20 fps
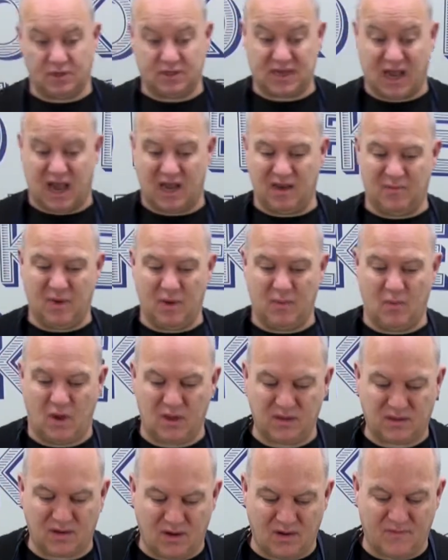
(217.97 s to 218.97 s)
salad, we
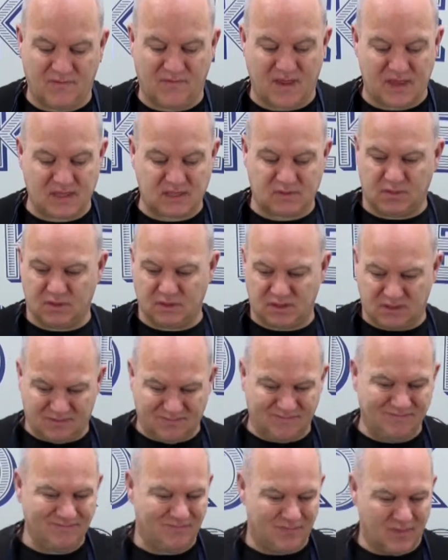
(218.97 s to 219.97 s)
want our vegetables,
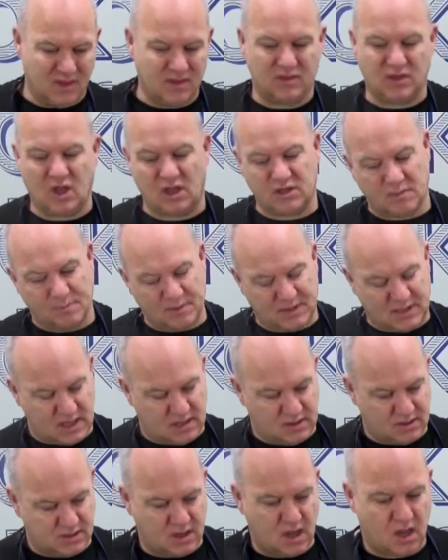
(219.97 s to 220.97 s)
not the
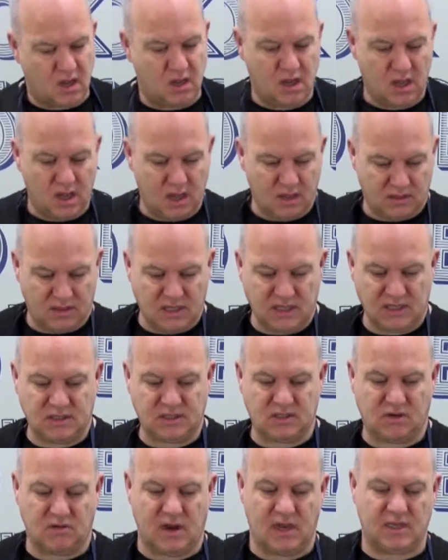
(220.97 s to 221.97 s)
potatoes now, these
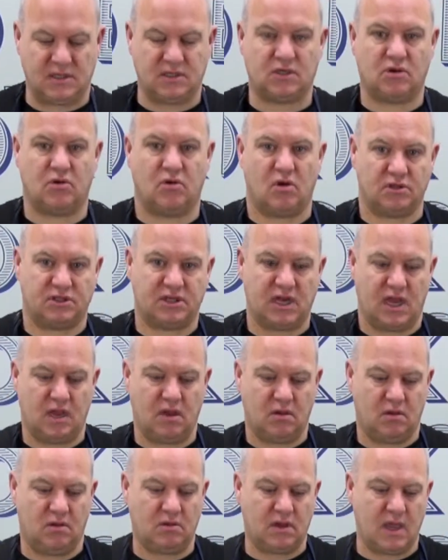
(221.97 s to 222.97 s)
greens crunchy,
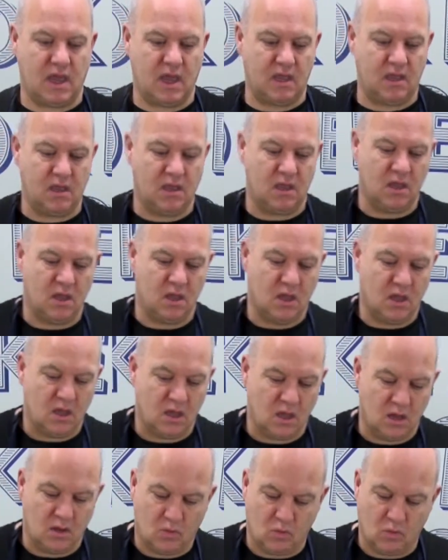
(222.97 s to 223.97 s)
okay?
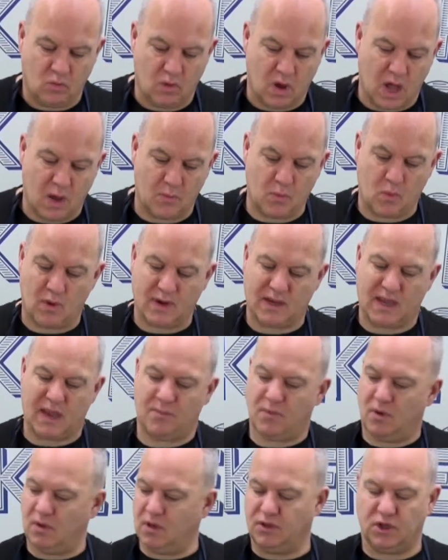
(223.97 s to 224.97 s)
And we want to
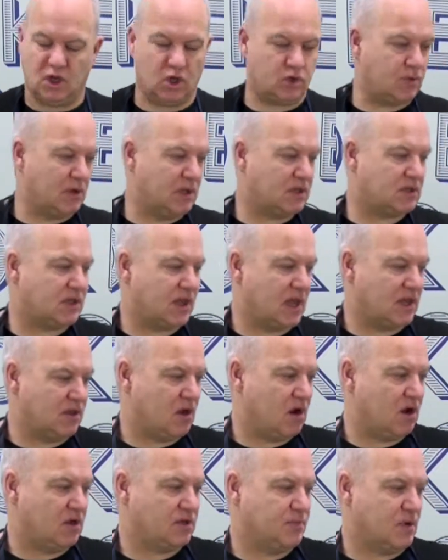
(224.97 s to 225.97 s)
keep all the nutrients in
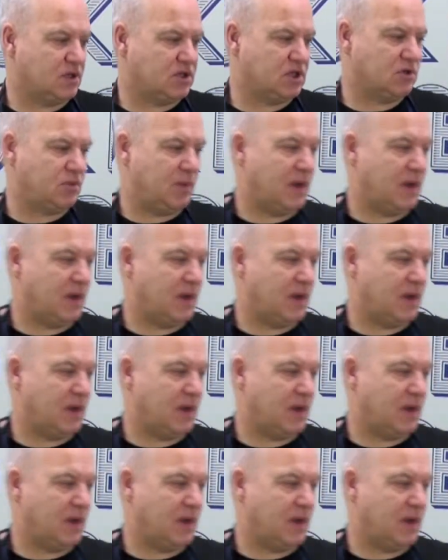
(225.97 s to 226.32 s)
there as much as